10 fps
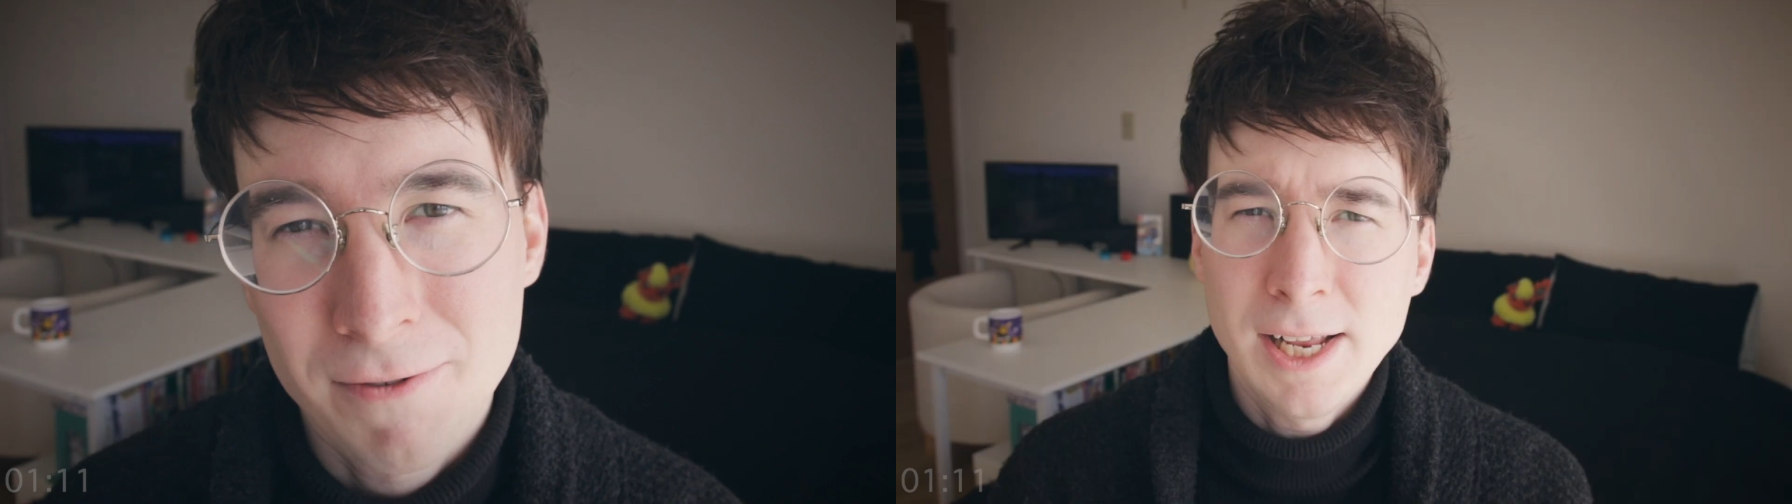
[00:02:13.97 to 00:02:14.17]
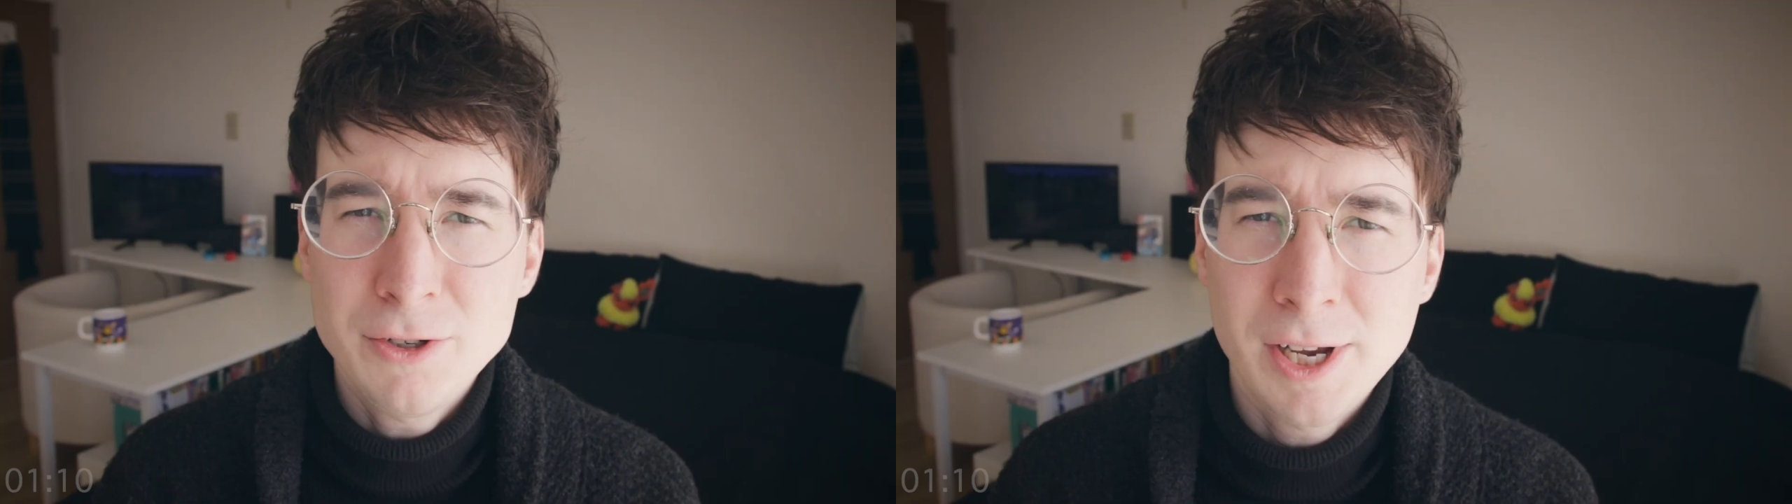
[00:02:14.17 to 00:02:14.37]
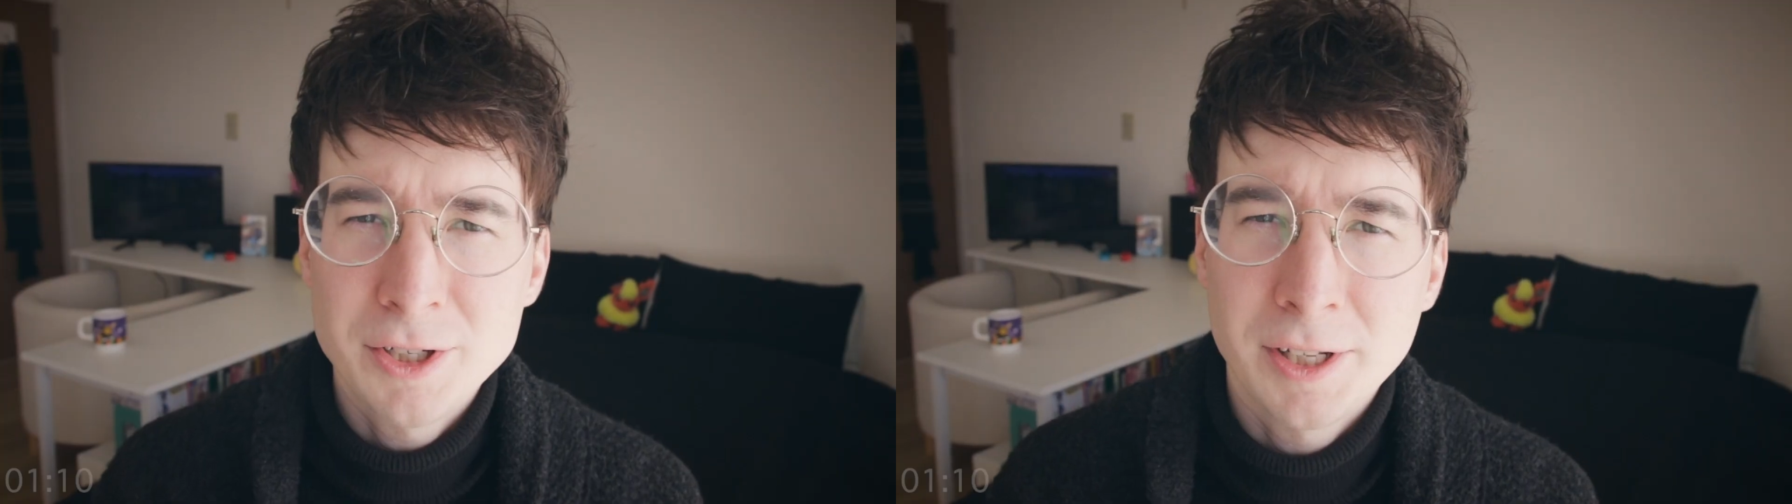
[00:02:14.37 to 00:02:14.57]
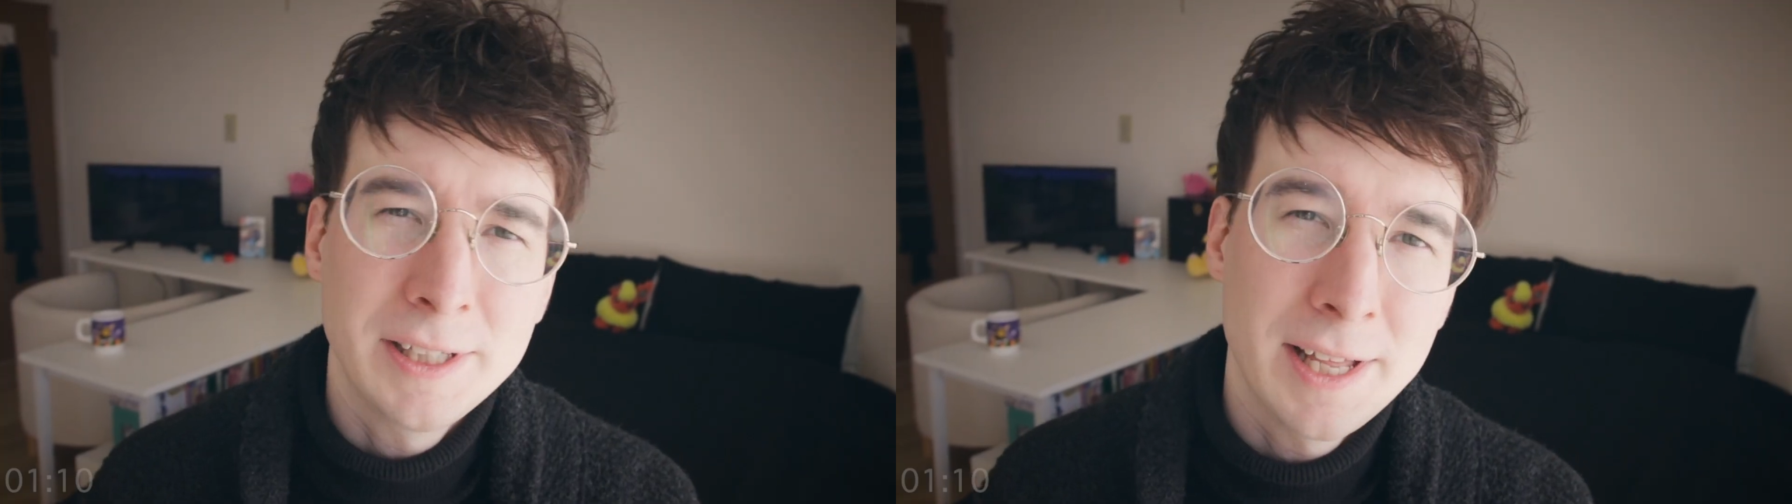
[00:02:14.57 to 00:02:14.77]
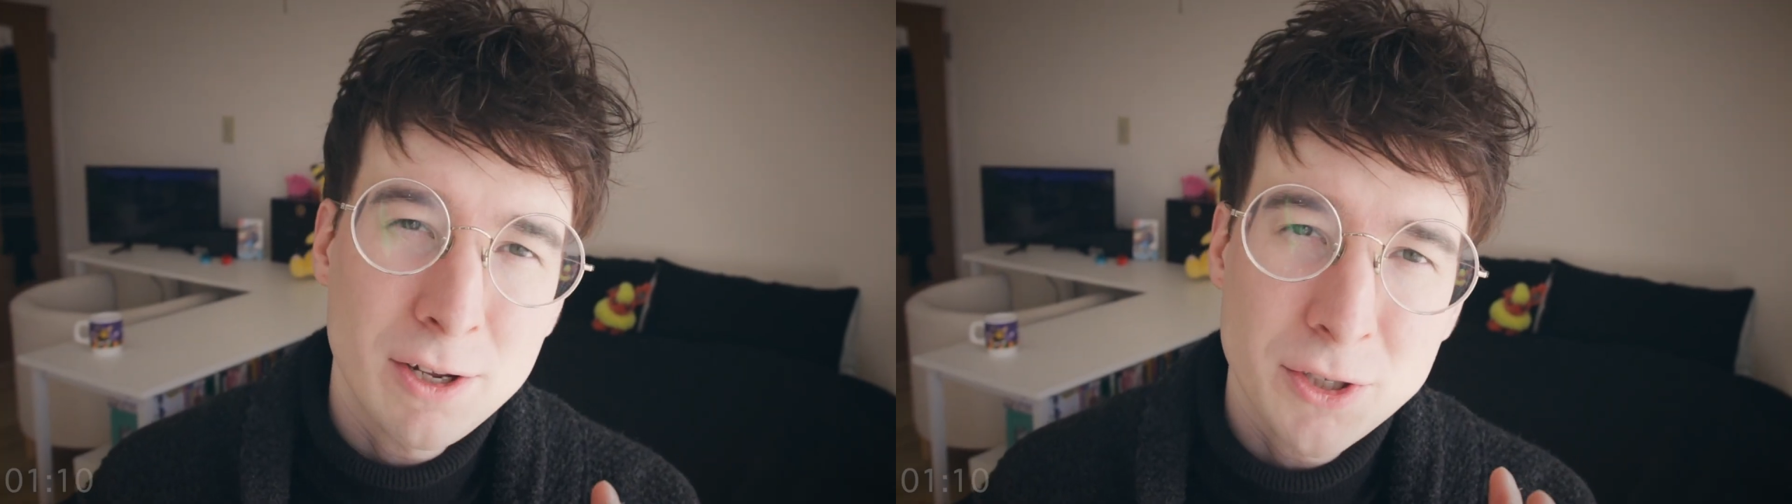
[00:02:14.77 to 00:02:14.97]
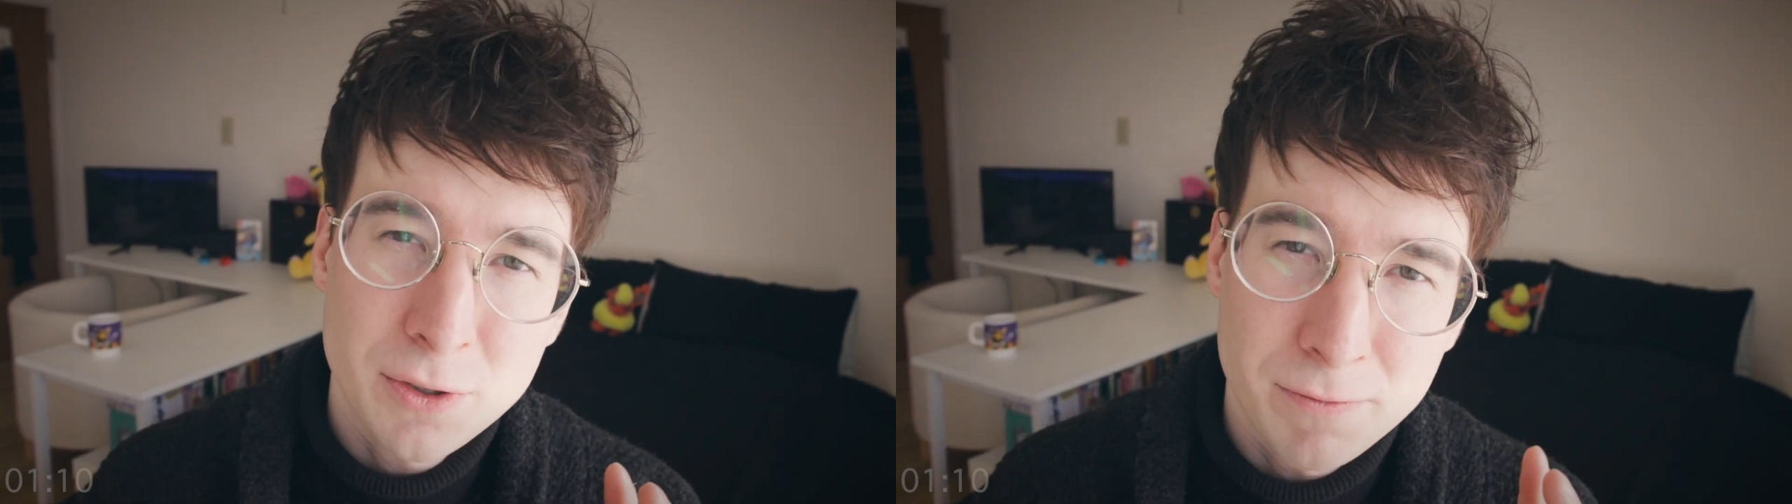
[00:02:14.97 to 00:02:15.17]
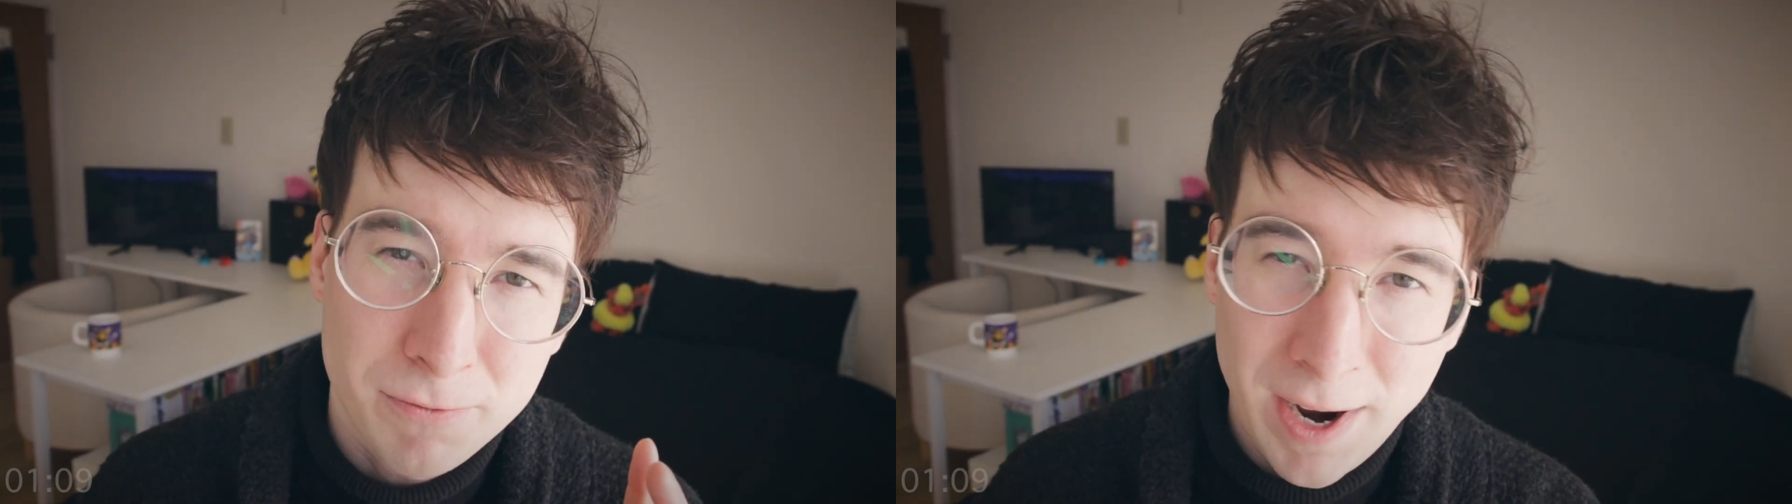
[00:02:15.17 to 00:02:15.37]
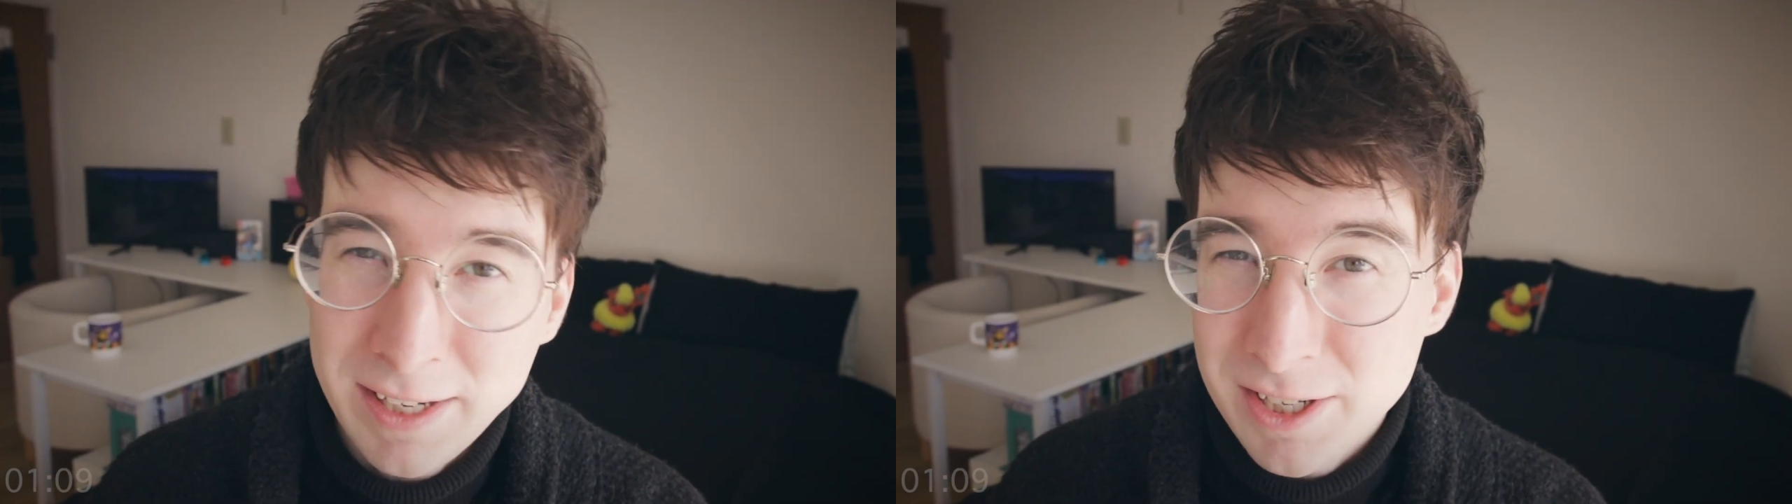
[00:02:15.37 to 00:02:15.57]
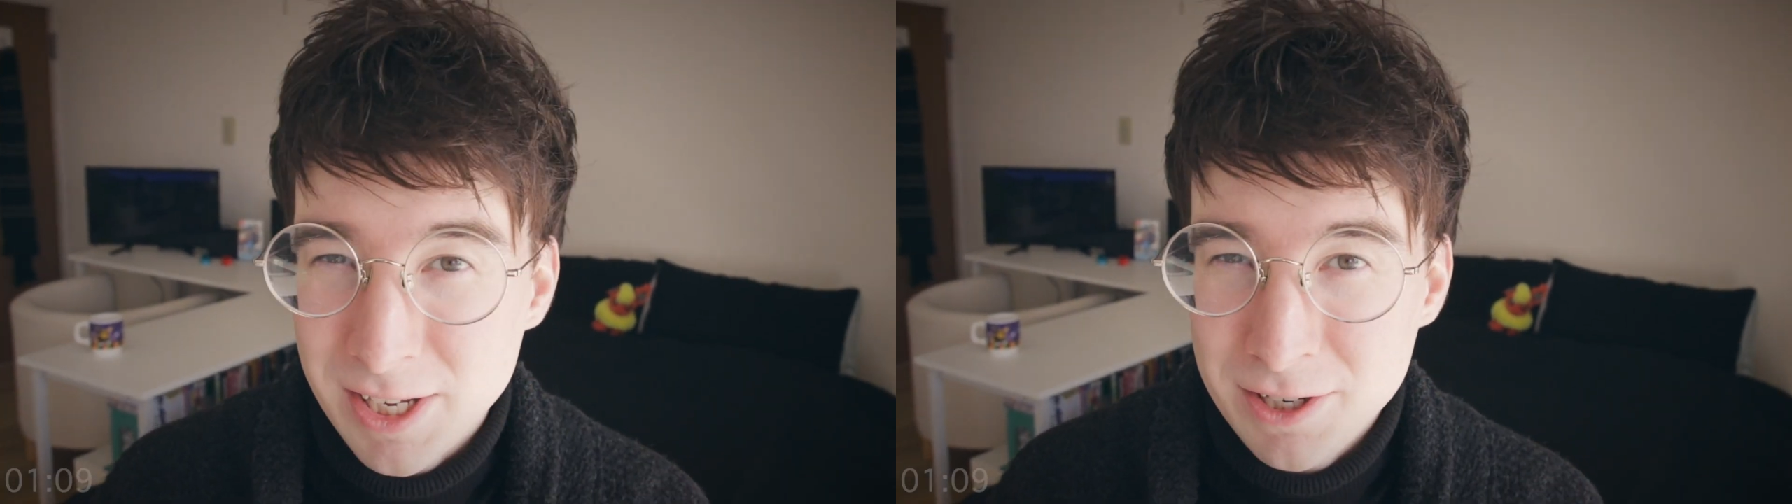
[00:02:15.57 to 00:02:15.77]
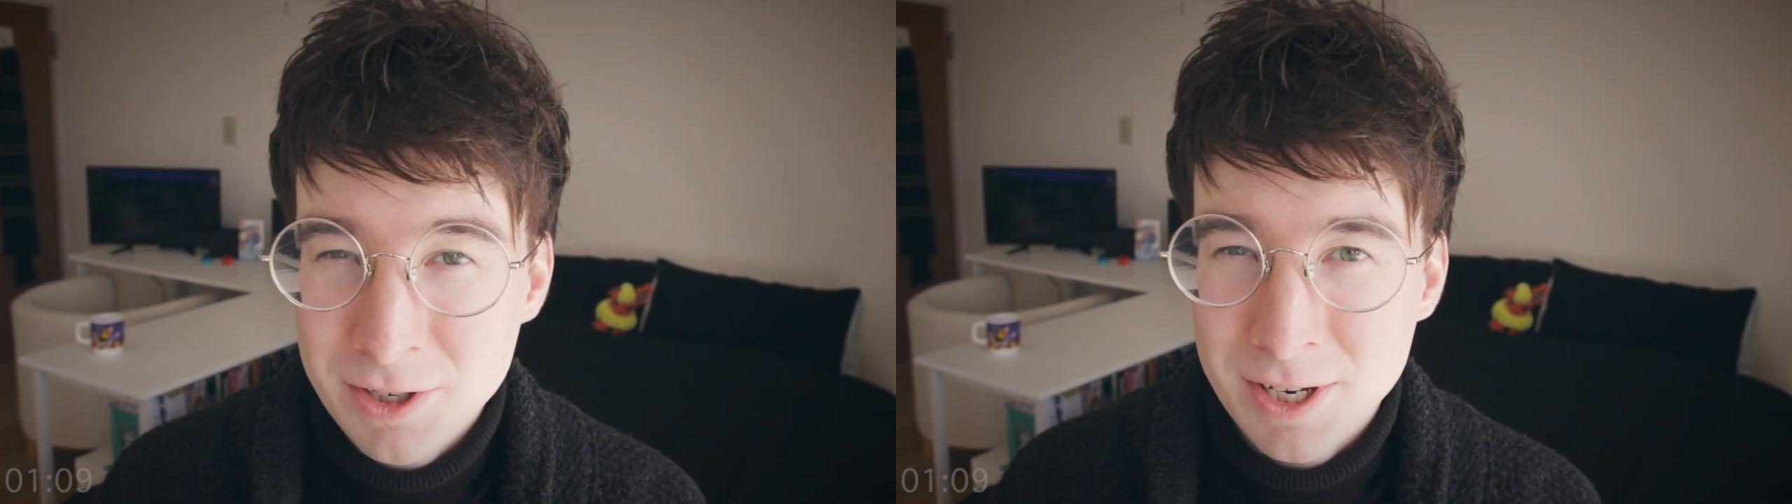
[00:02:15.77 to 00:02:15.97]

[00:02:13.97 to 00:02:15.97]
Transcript: Interestingly, they also finally ditched